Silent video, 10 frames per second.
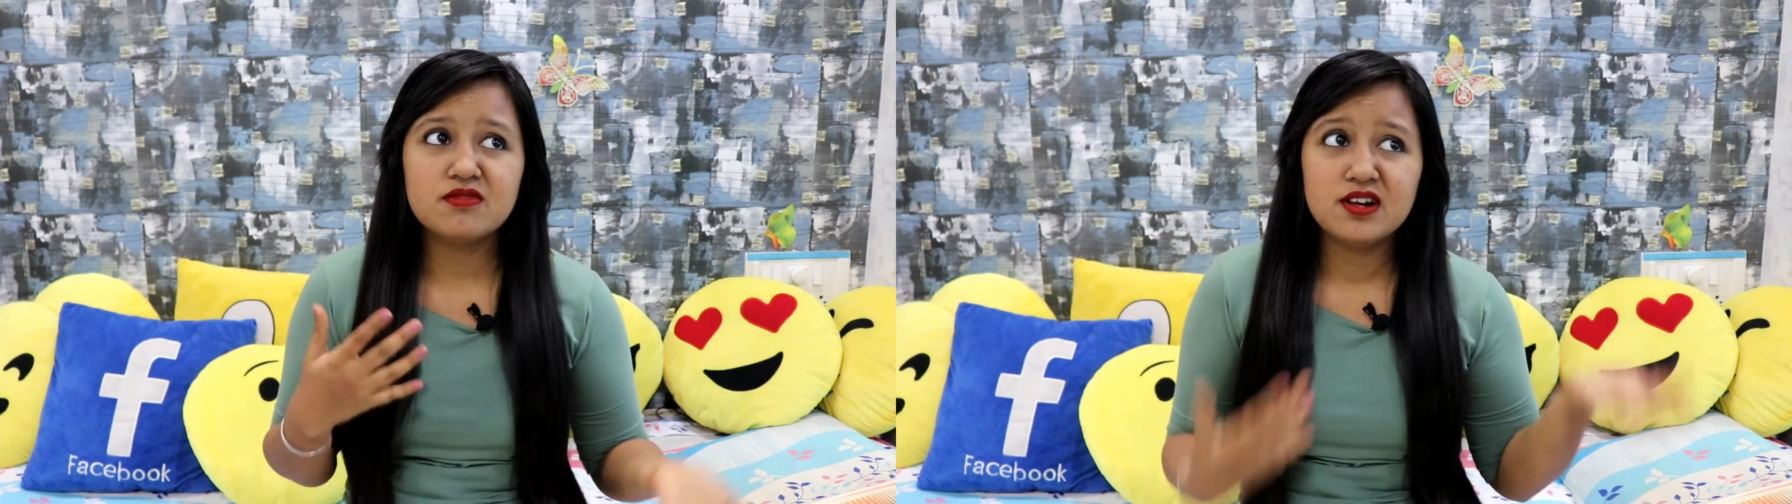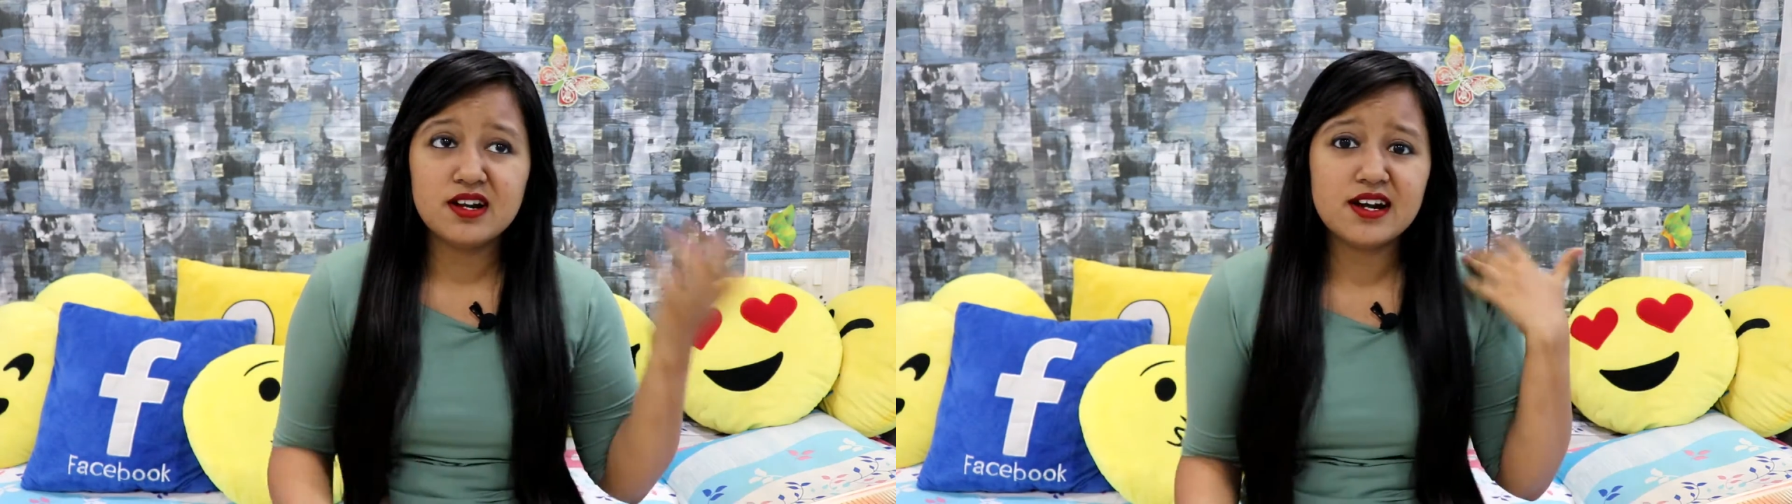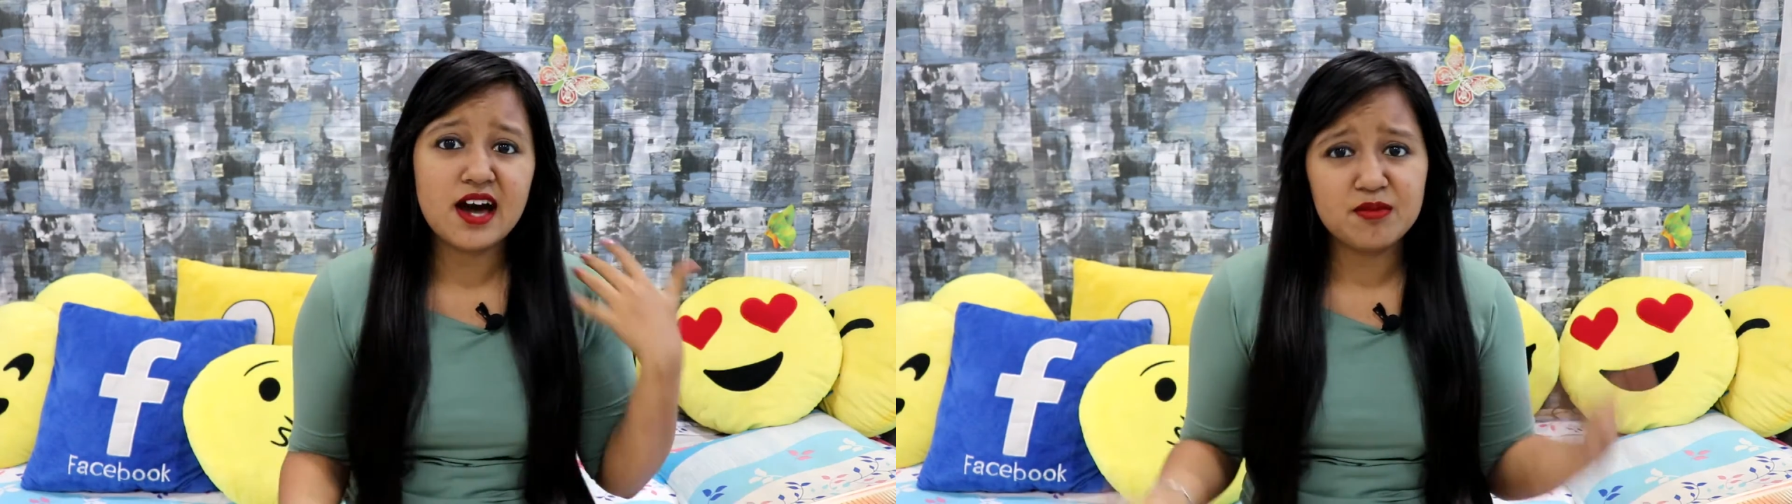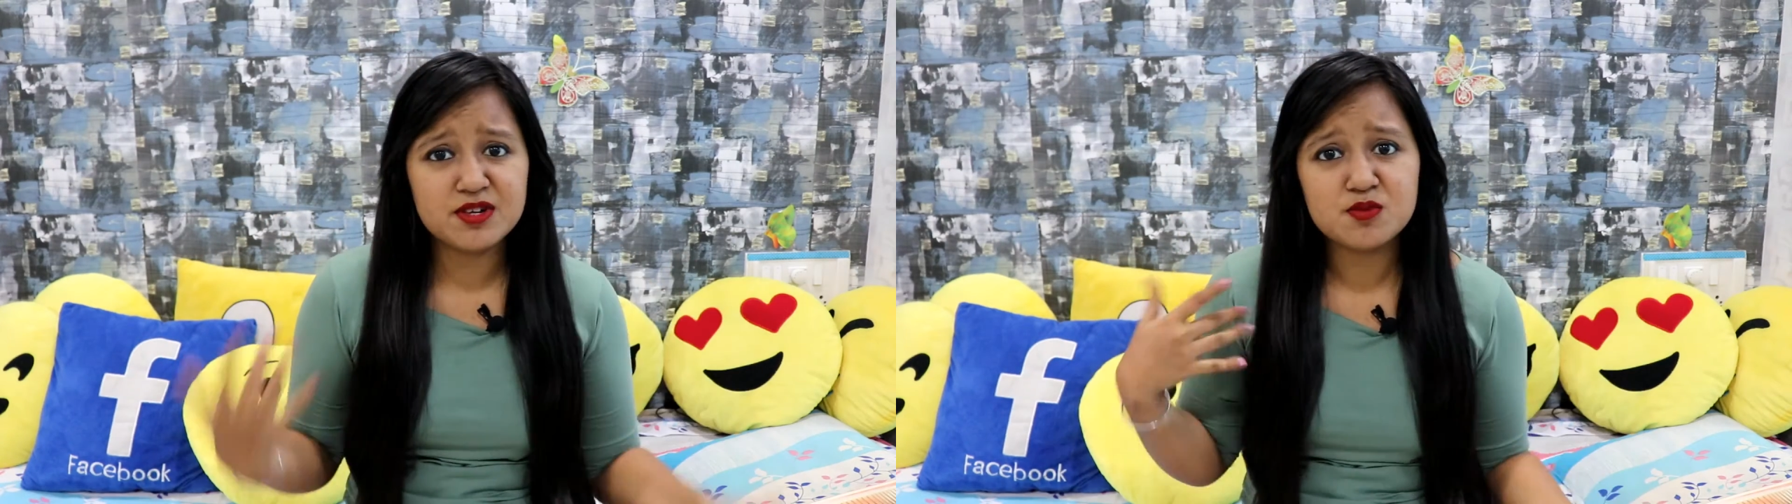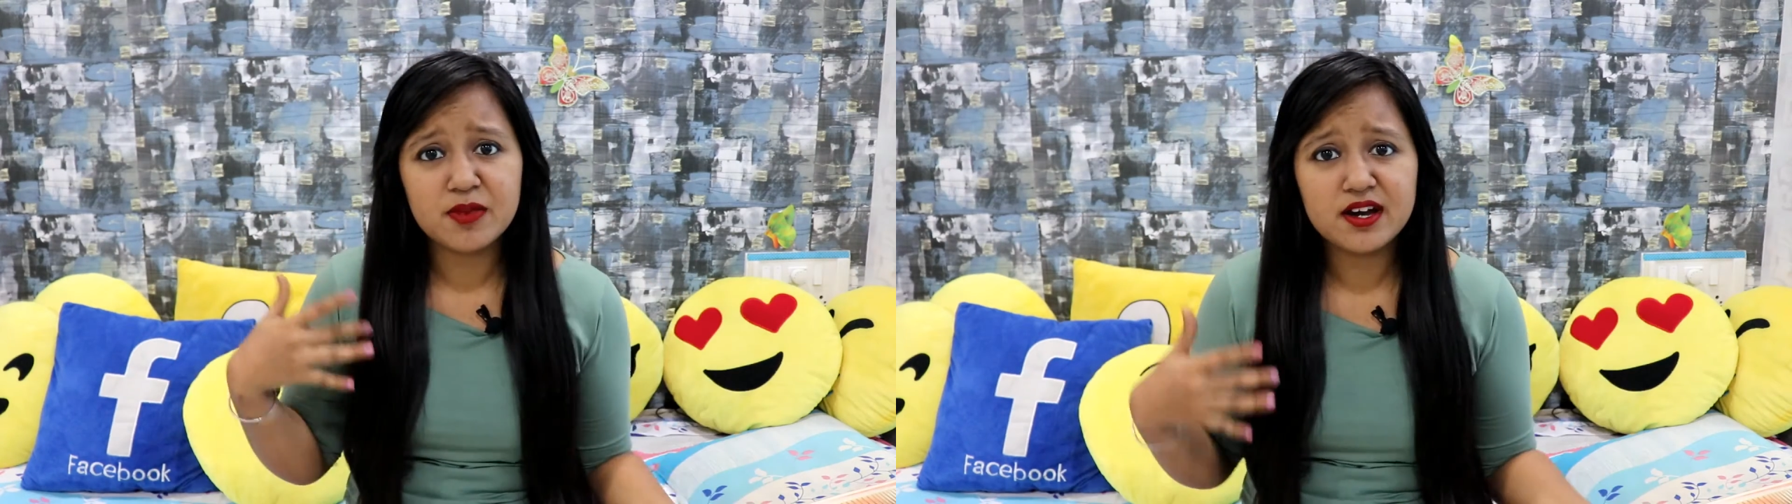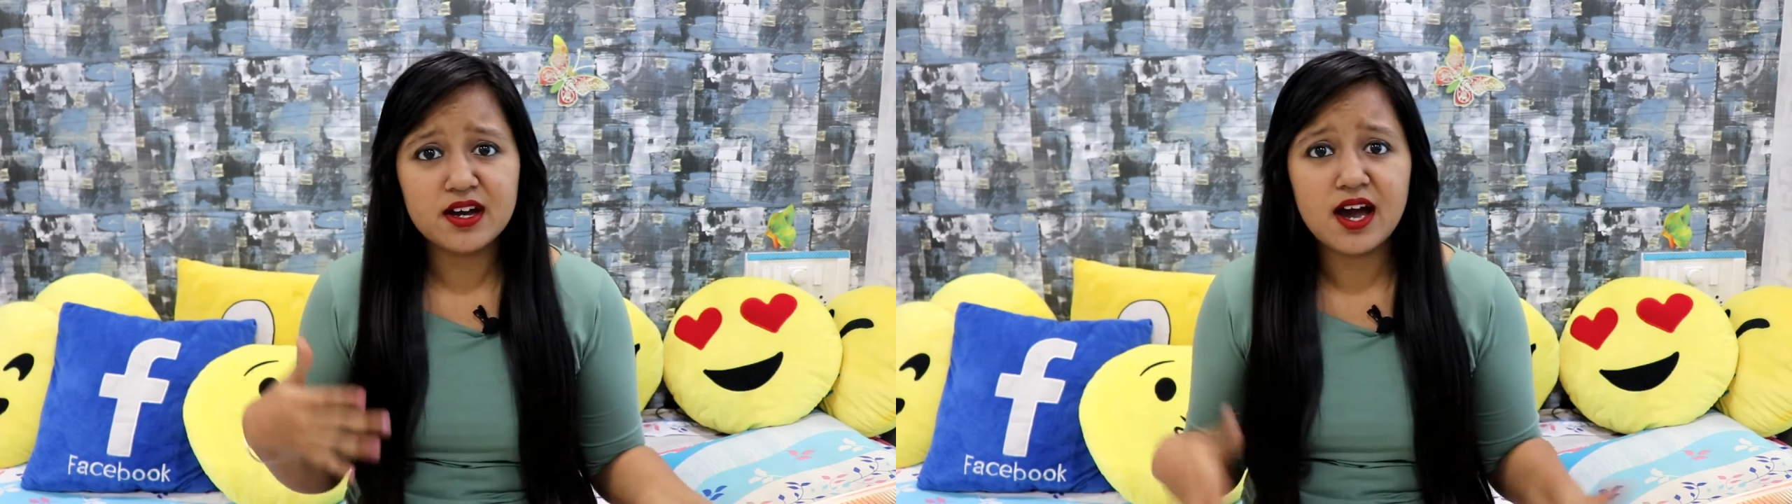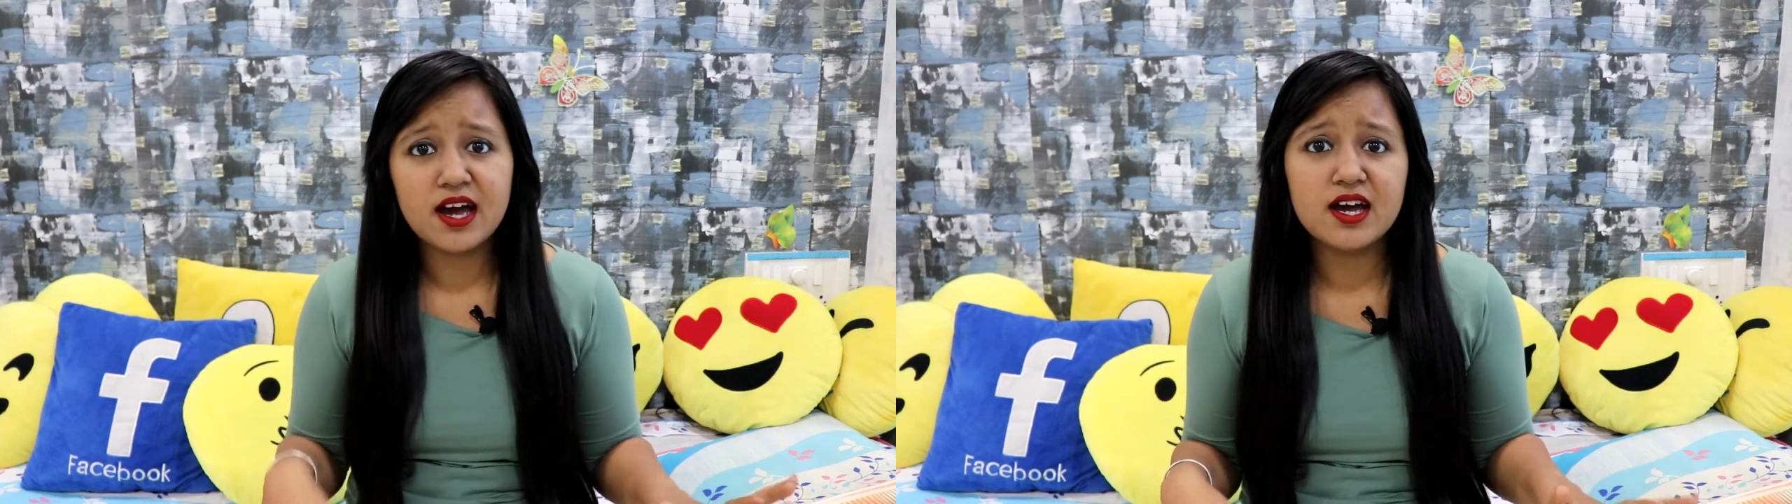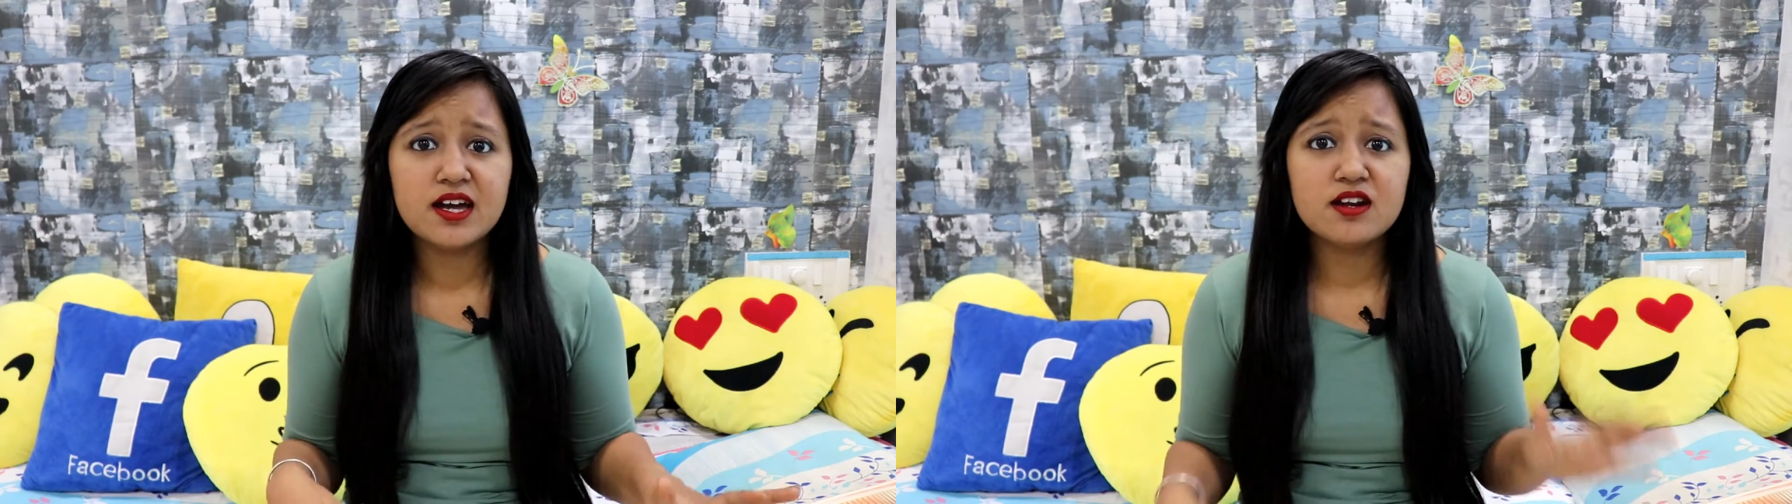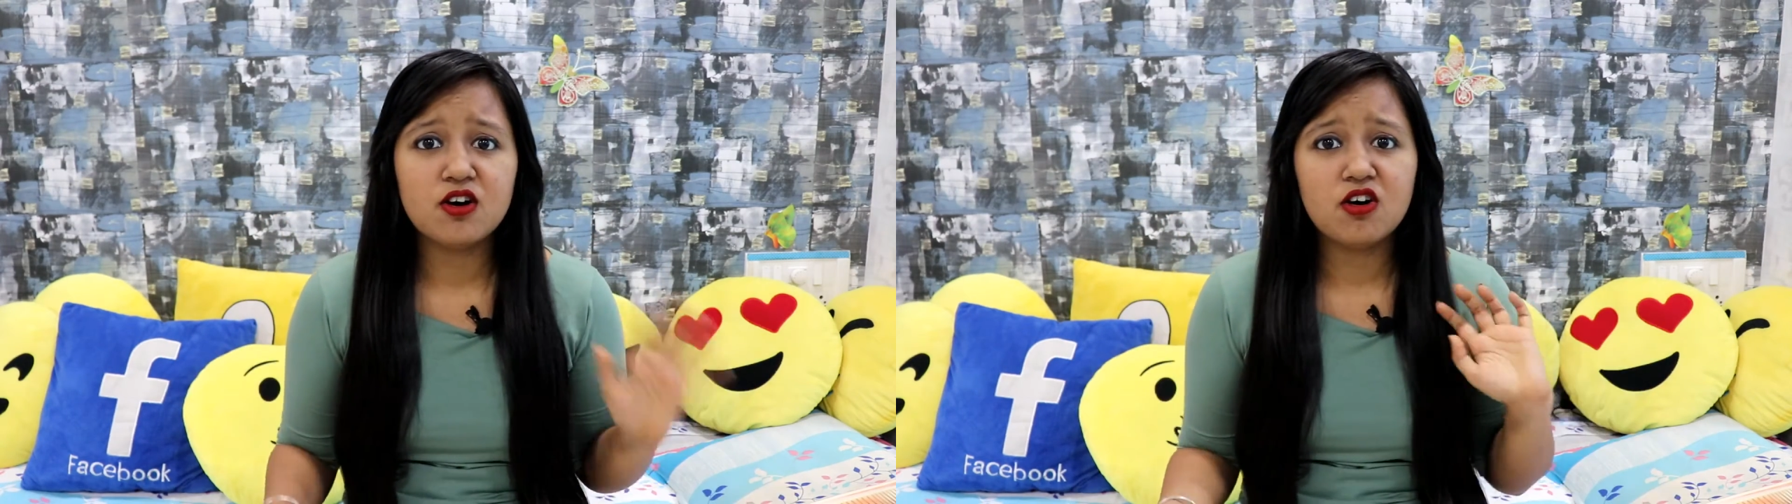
will it damage my hair